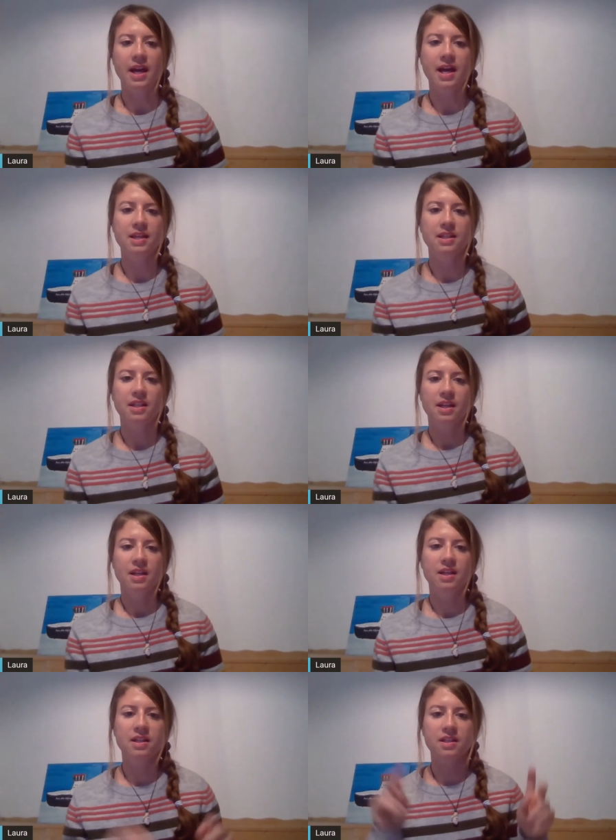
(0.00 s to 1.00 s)
And
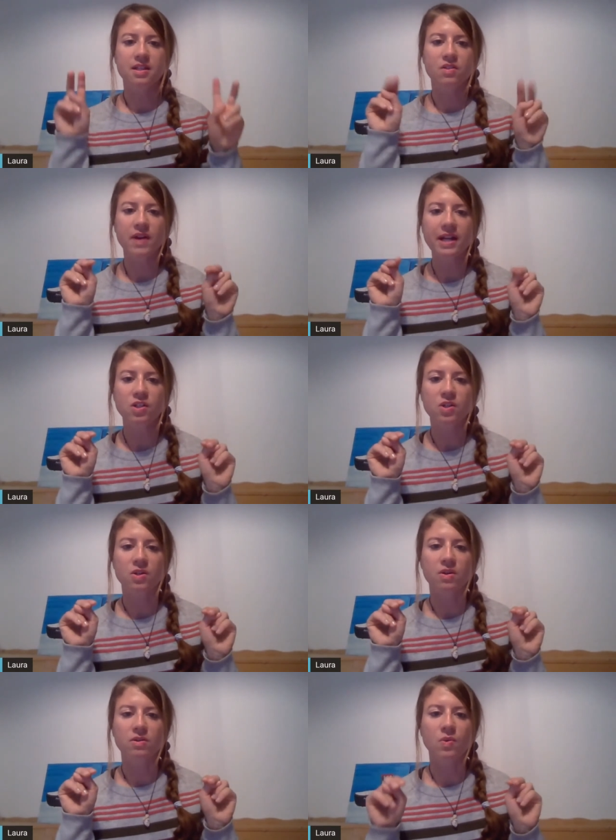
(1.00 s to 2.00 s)
the
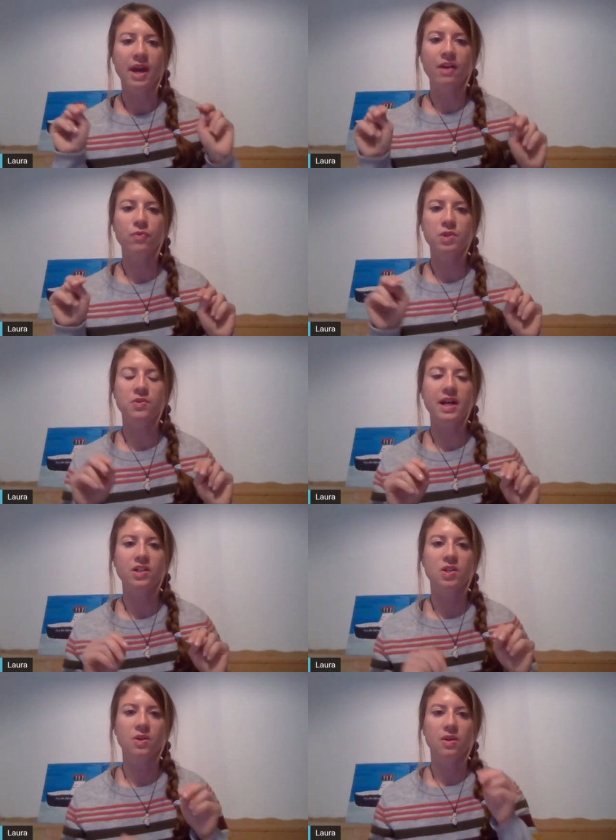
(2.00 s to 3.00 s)
structure, to have a
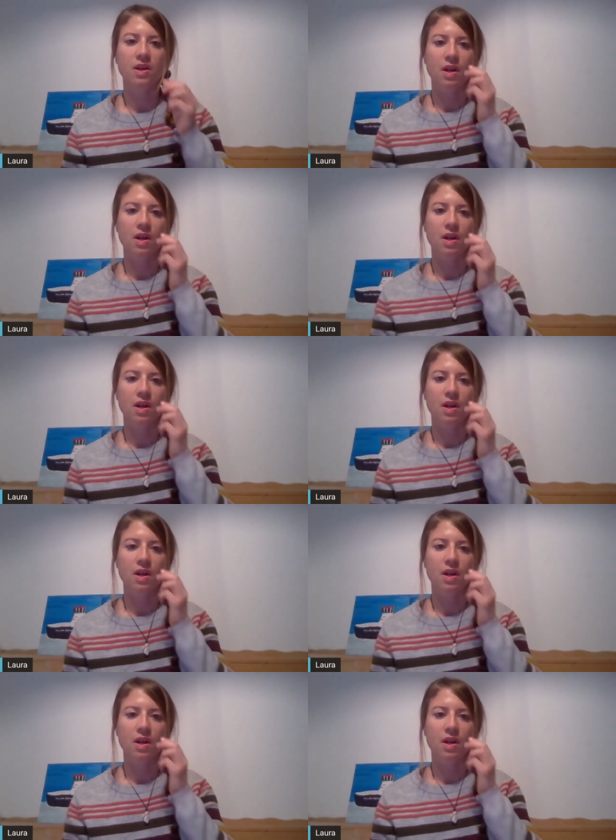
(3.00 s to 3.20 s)
structure,